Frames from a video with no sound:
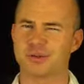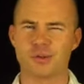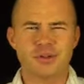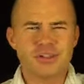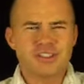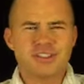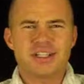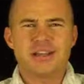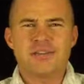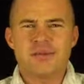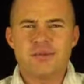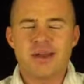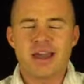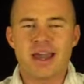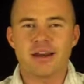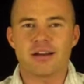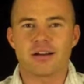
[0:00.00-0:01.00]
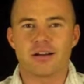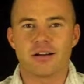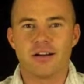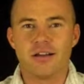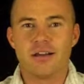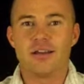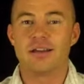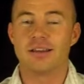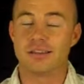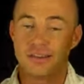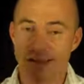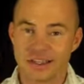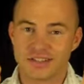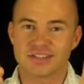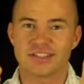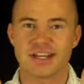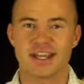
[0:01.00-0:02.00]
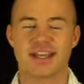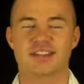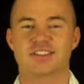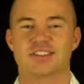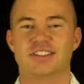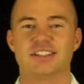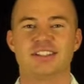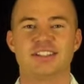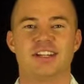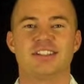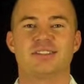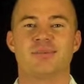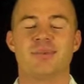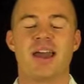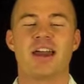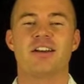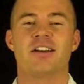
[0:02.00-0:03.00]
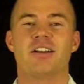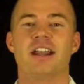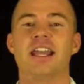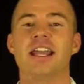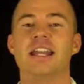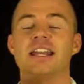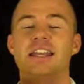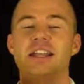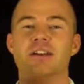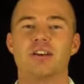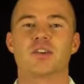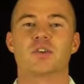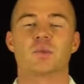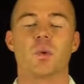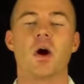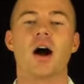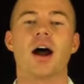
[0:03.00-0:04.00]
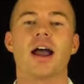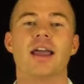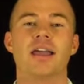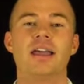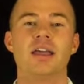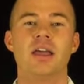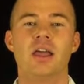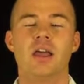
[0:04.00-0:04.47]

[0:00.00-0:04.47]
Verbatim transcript: or does it even matter? Yes, it actually does matter, and here's why.